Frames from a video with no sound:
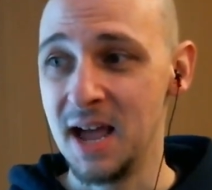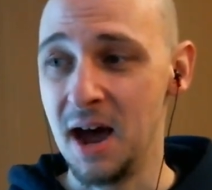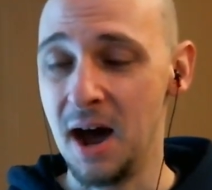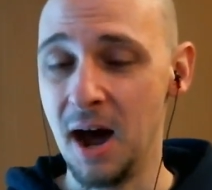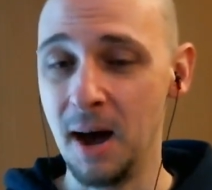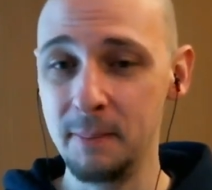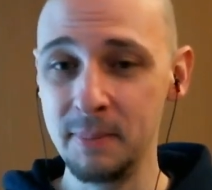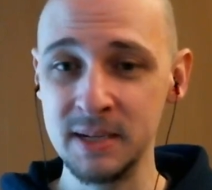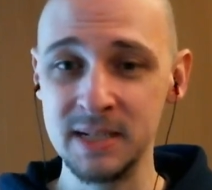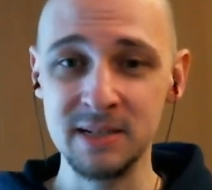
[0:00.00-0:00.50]

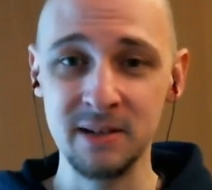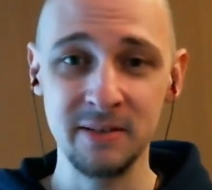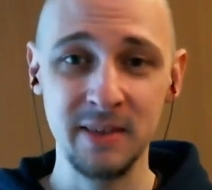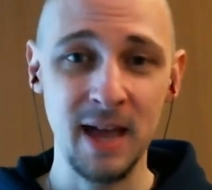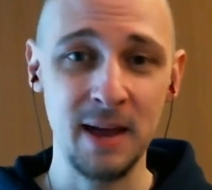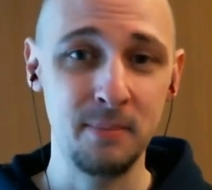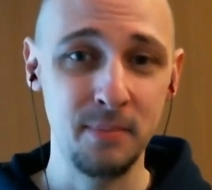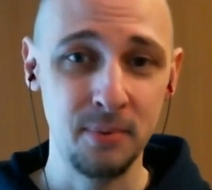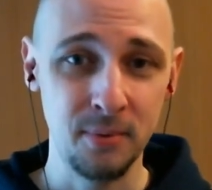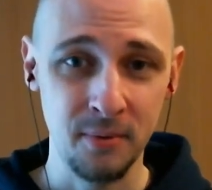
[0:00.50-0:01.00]
up until
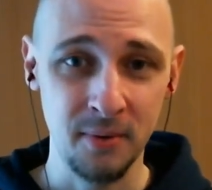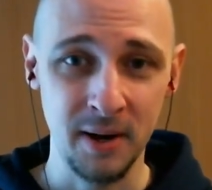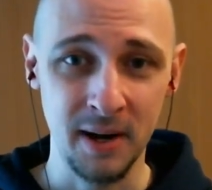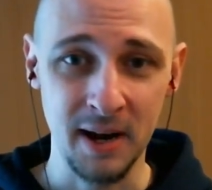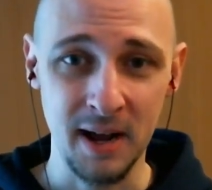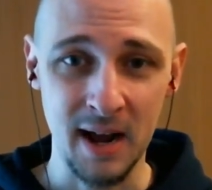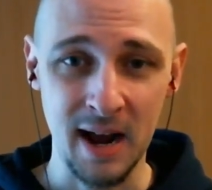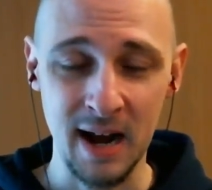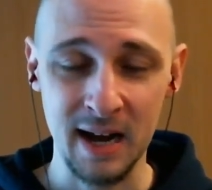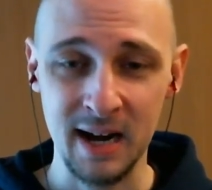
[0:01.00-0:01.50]
that point
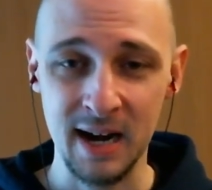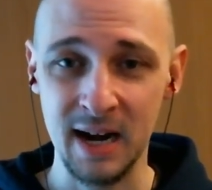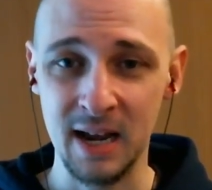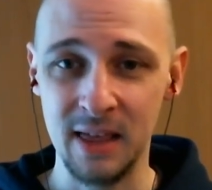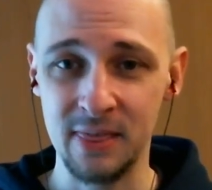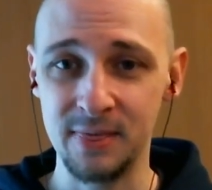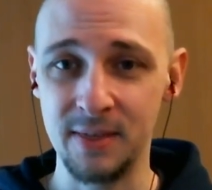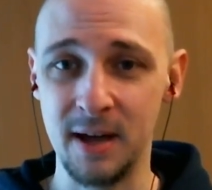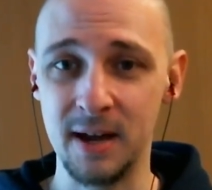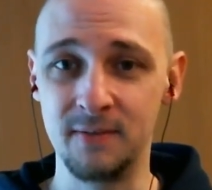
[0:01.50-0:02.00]
I kind of
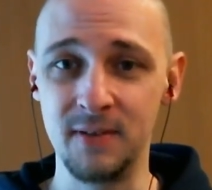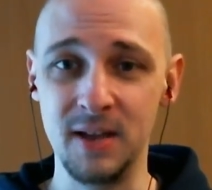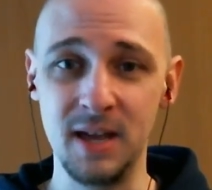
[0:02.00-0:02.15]
thought of